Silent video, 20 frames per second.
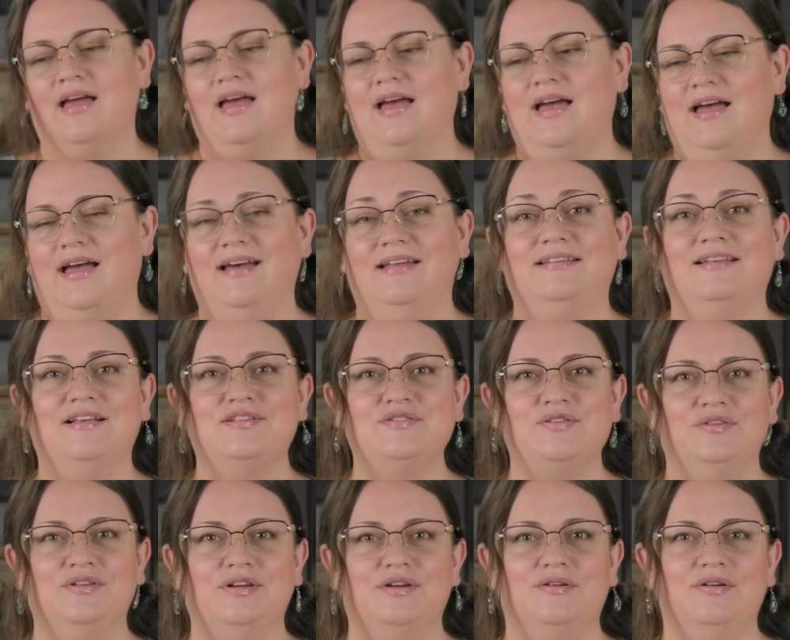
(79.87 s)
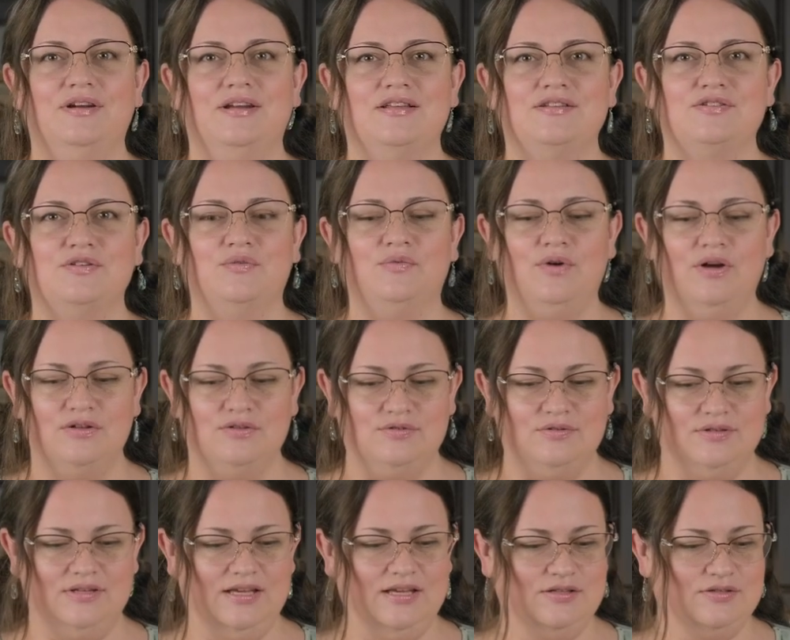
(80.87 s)
And that's all the ingredients you're going to
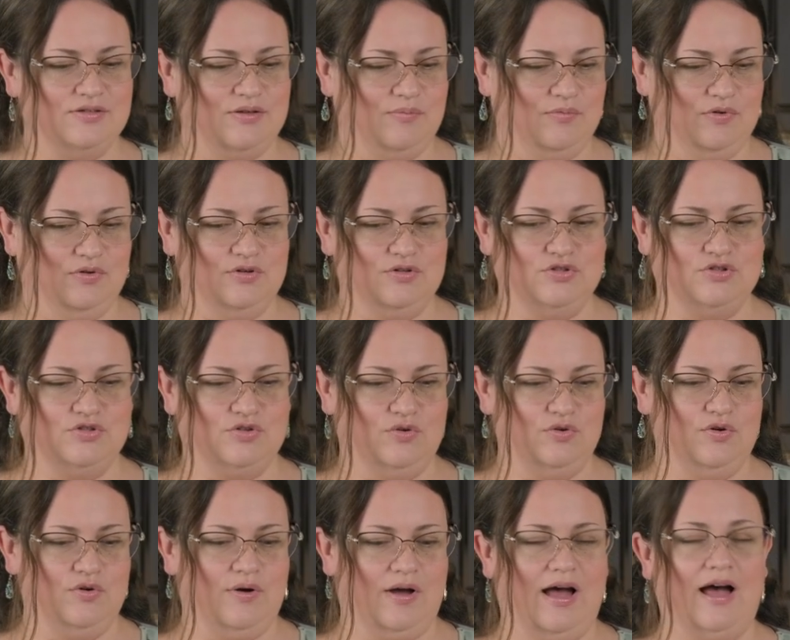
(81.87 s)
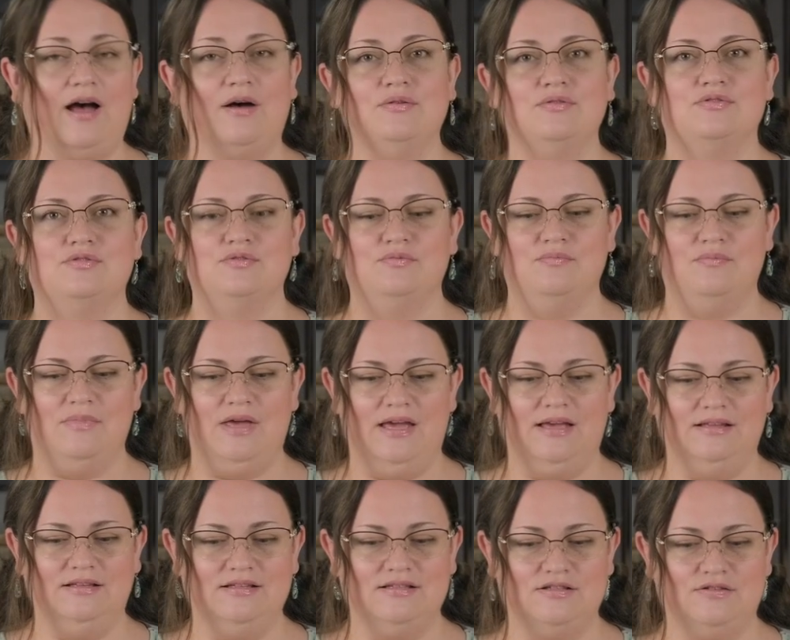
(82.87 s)
need. So I'm going to show you how to
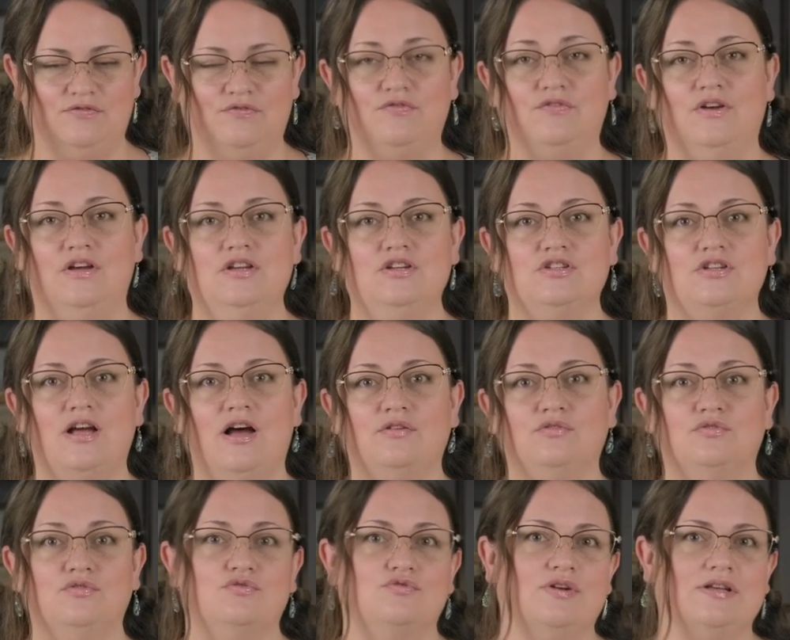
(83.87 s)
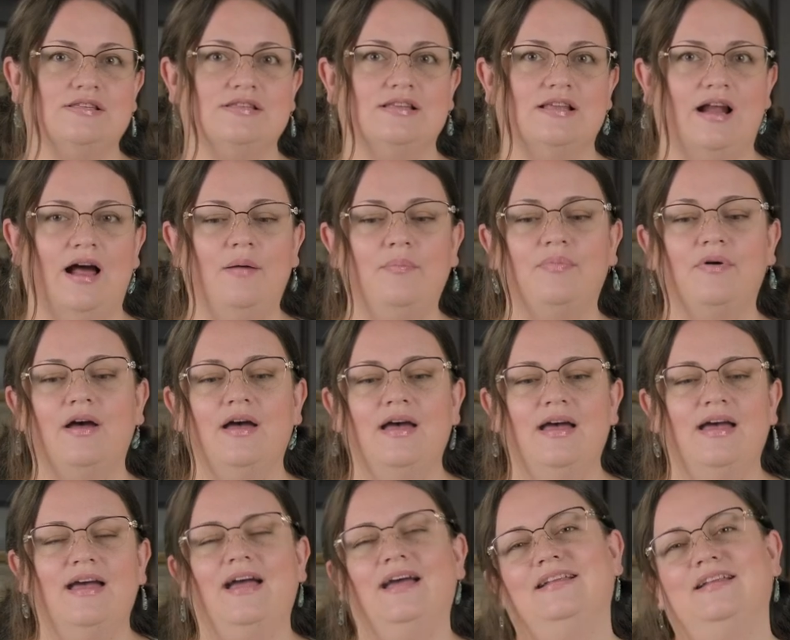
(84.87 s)
make this fish, how to dress it up.
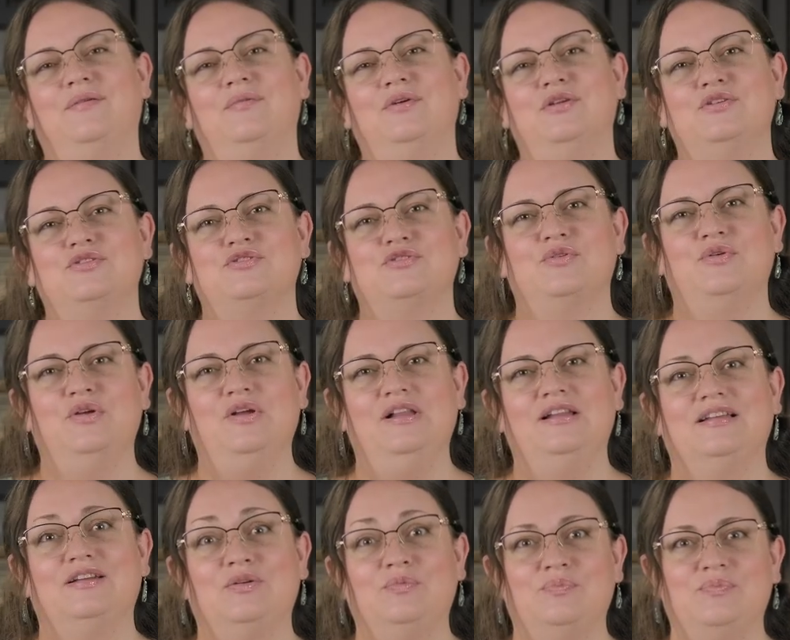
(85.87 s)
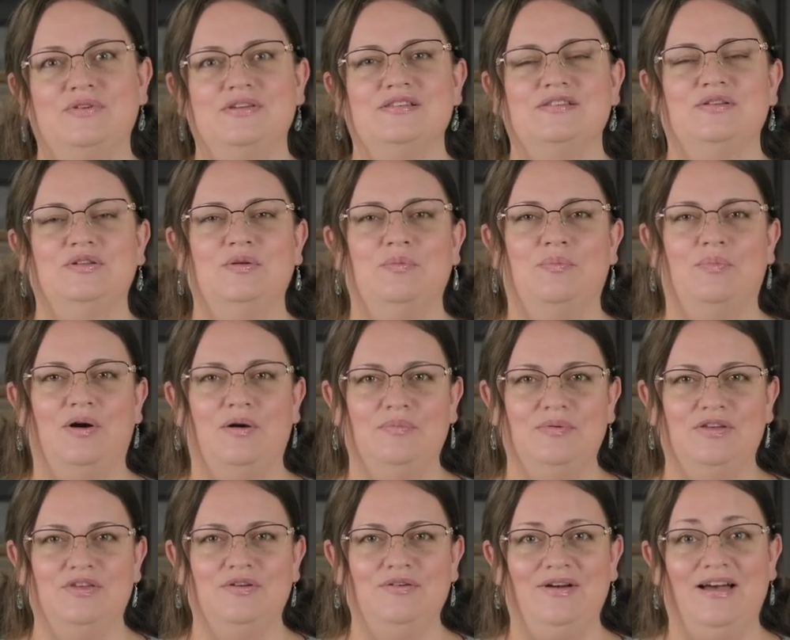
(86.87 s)
And then I'm going to show you a little piece on the
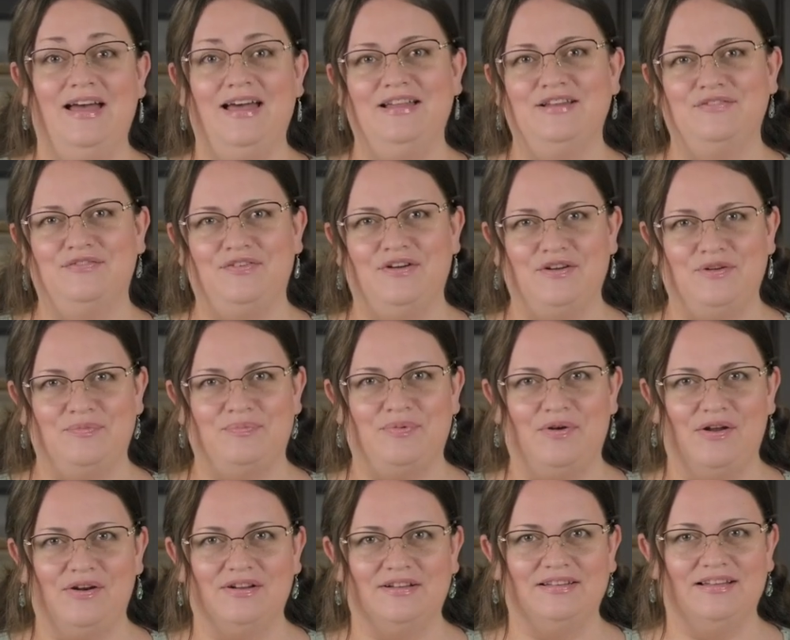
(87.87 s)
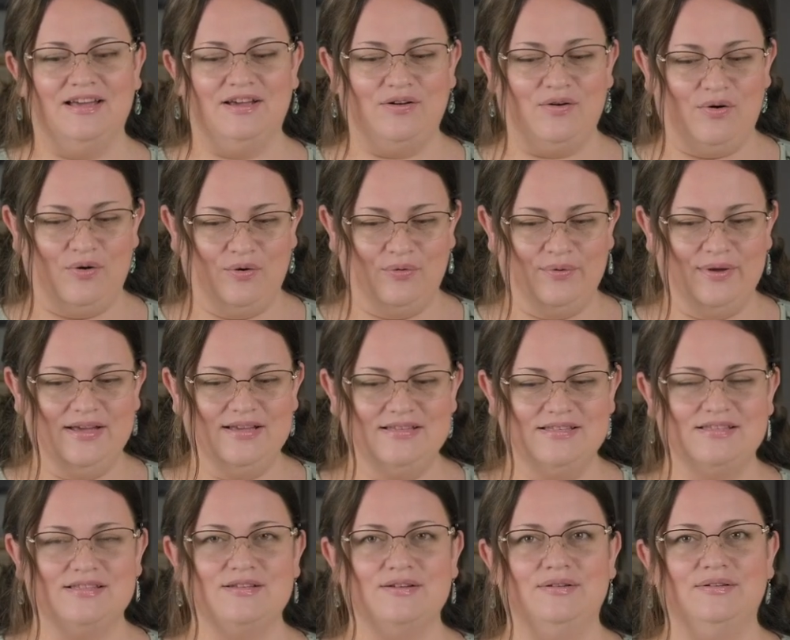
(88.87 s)
barbecue and a final product like always.
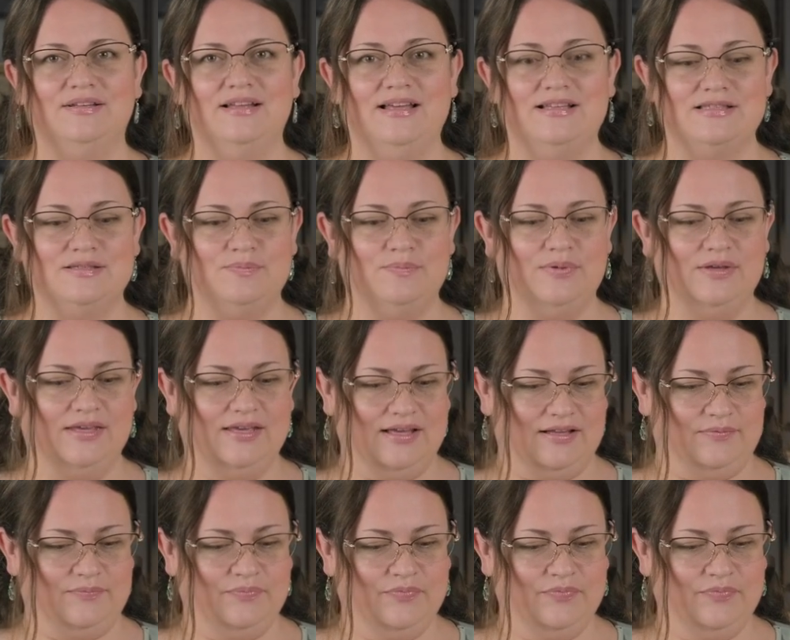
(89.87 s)
So let's begin.